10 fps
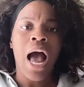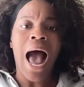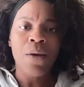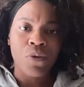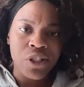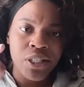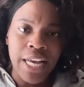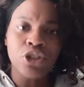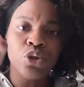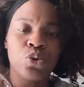I will
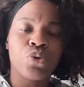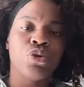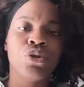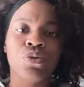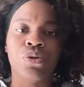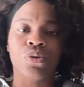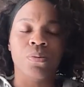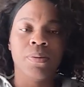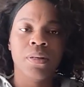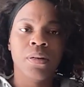send you through
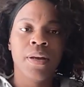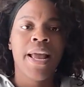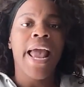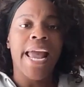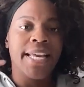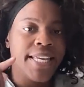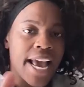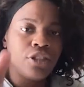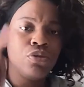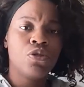YouTube and
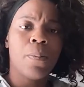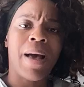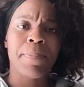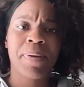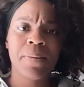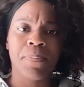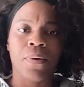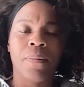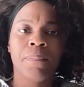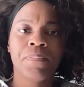get you to my people.